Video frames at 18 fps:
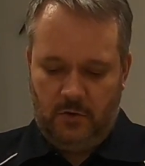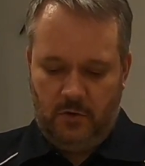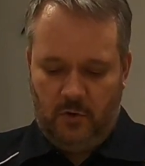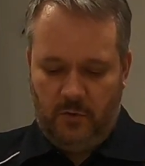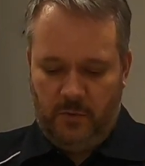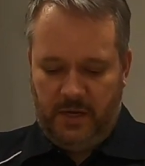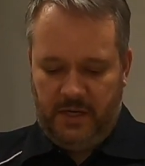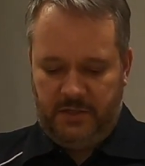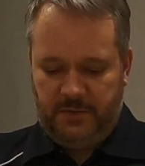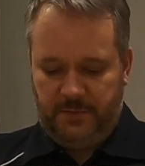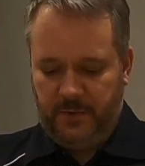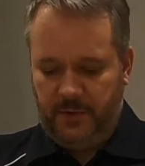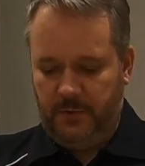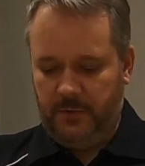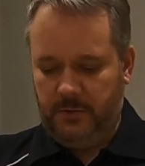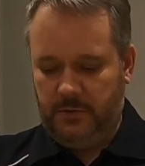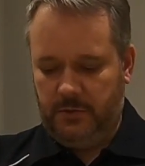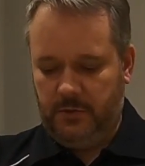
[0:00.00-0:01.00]
Norway
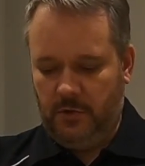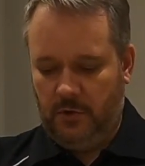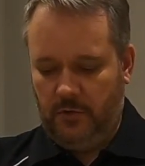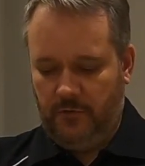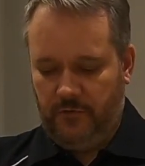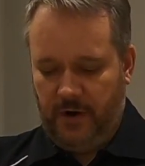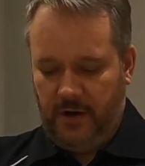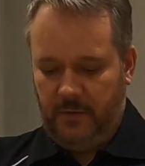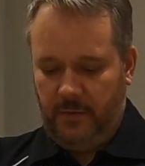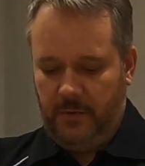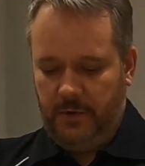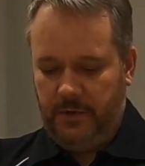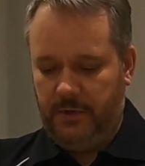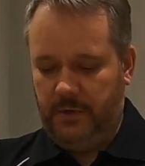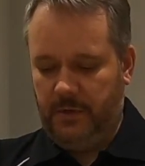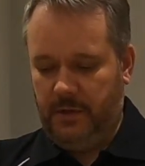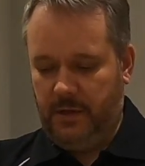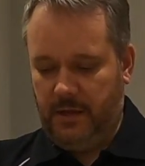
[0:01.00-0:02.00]
Spruce, dawn
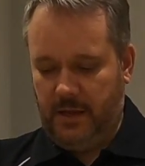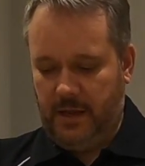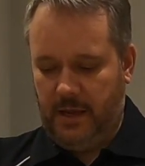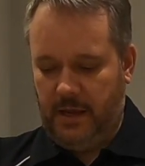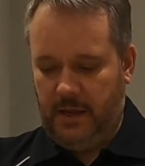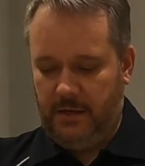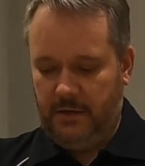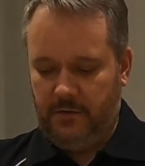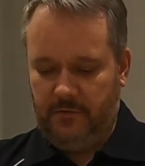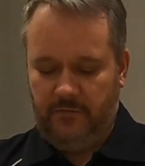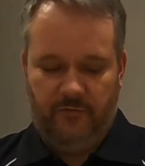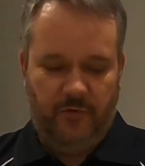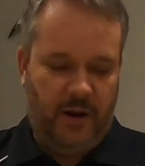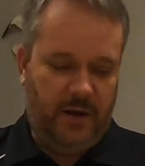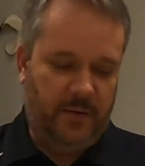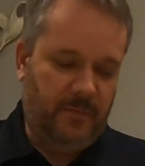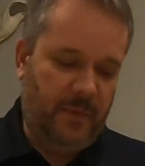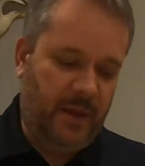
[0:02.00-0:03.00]
redwood and
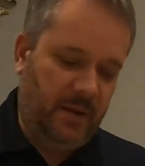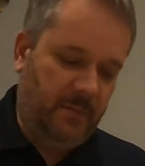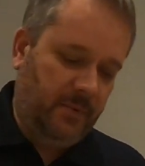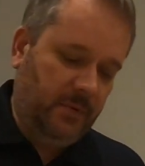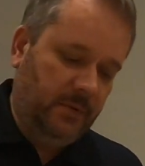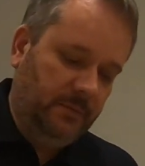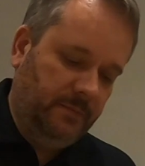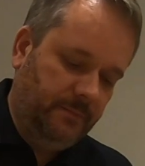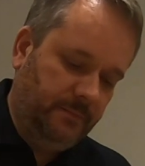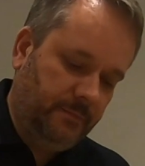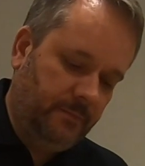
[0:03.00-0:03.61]
red maple.